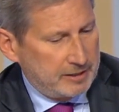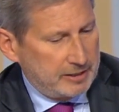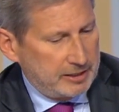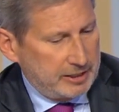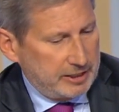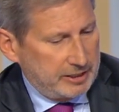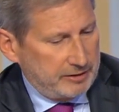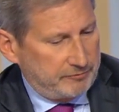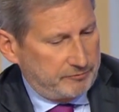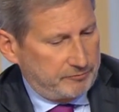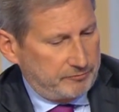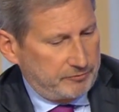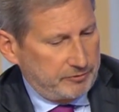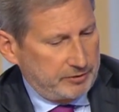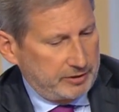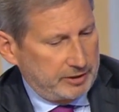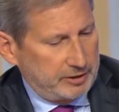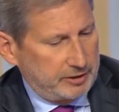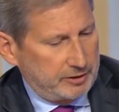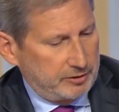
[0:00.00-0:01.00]
if
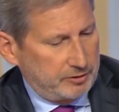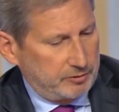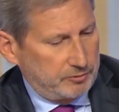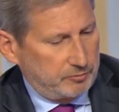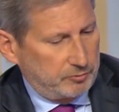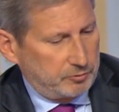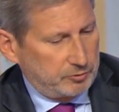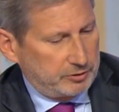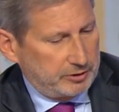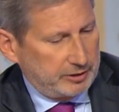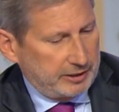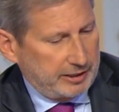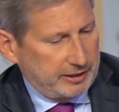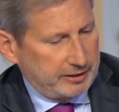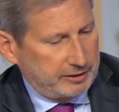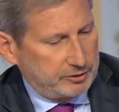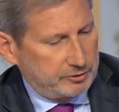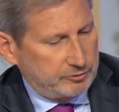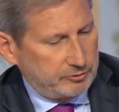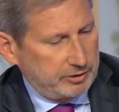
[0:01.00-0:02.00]
we would
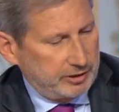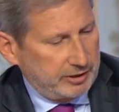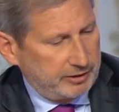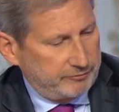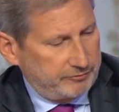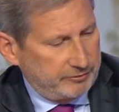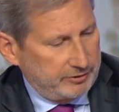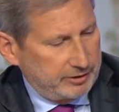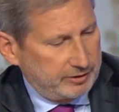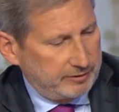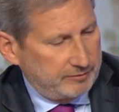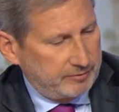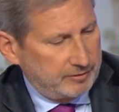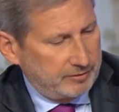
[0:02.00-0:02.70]
like to have a,